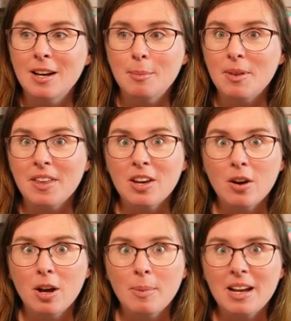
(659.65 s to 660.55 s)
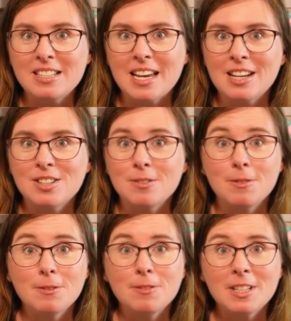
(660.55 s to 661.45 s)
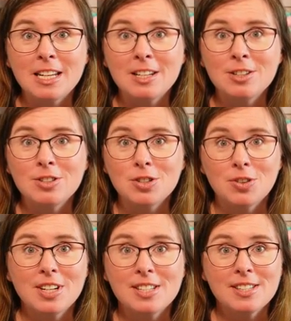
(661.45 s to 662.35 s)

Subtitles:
but then going back down to 15 degrees